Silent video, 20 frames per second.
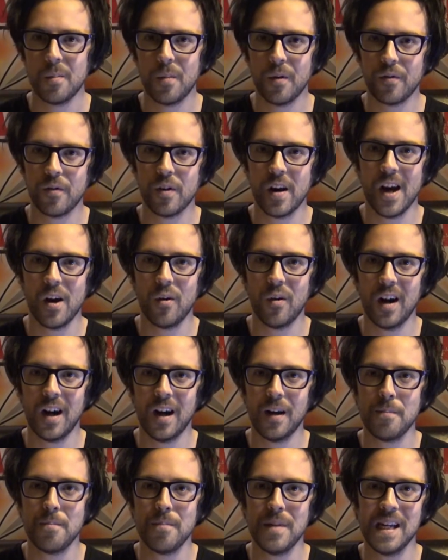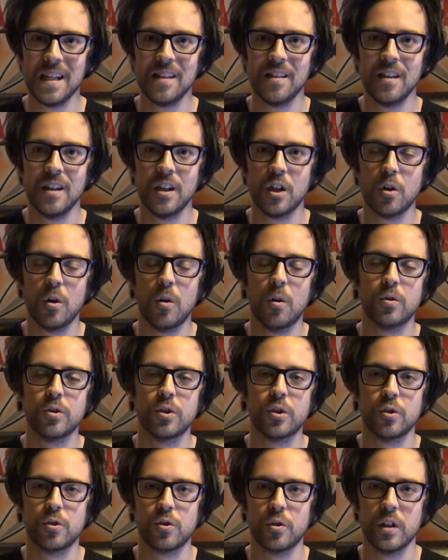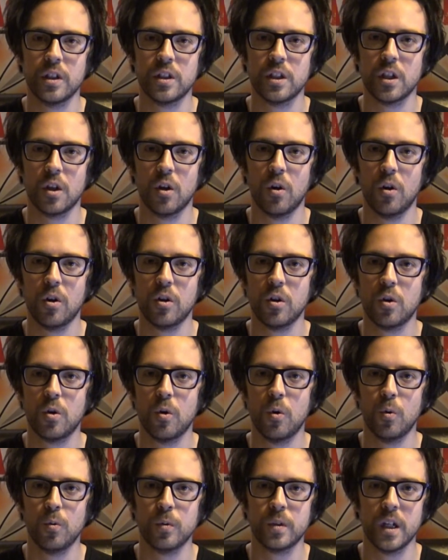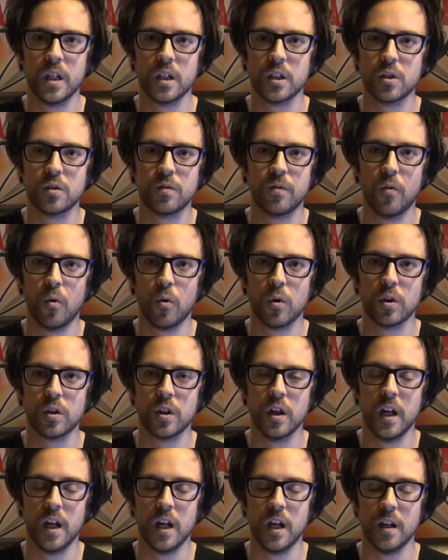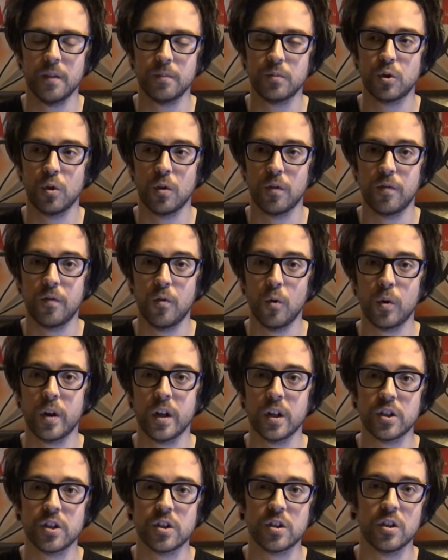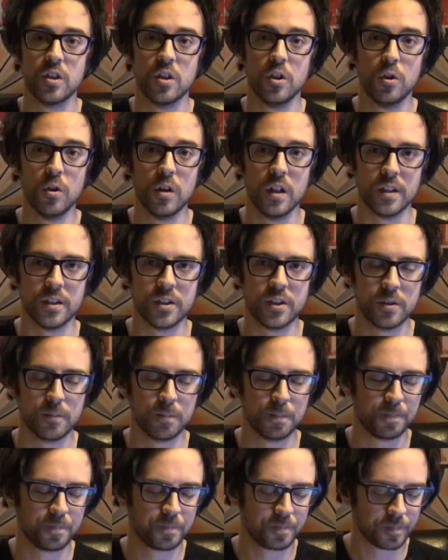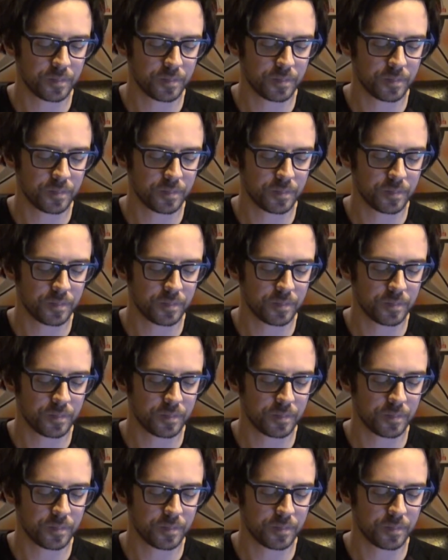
but for now, I'm mainly concentrating on codex for uh, sort of focused units.